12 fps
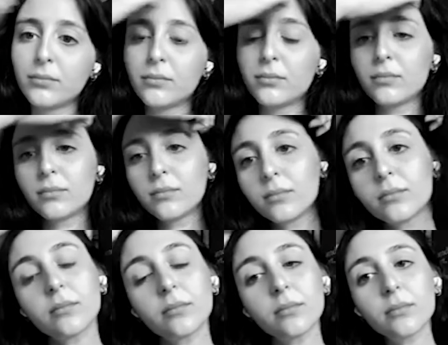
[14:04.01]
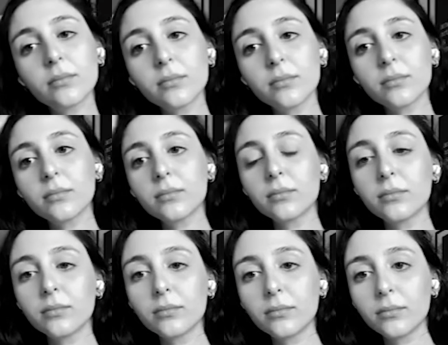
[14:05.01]

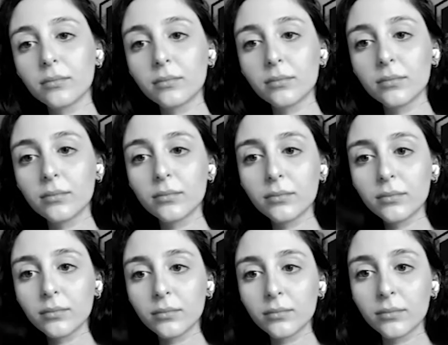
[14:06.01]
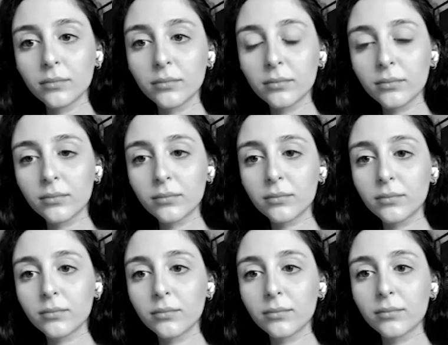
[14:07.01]

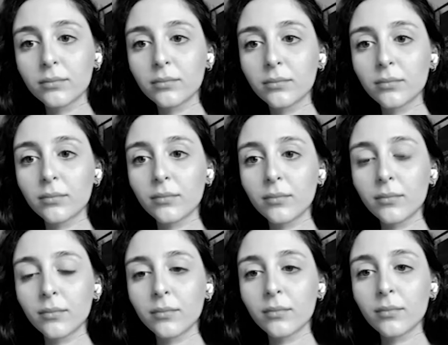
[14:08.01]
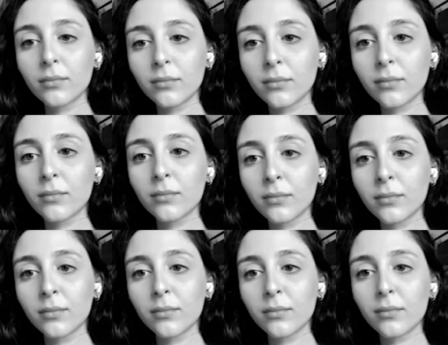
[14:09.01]

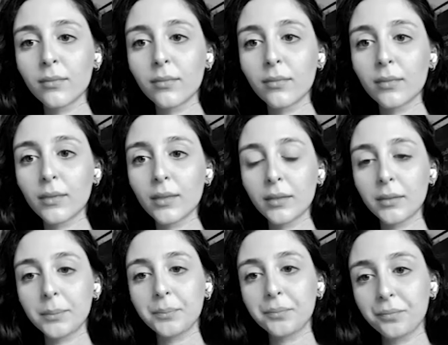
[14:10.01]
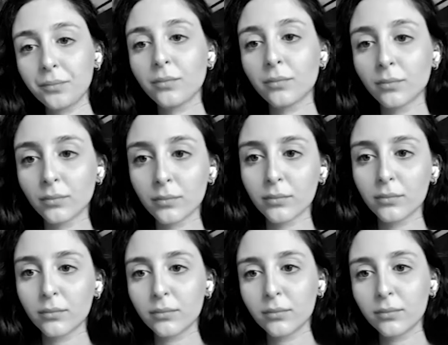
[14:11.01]
This person isn't speaking.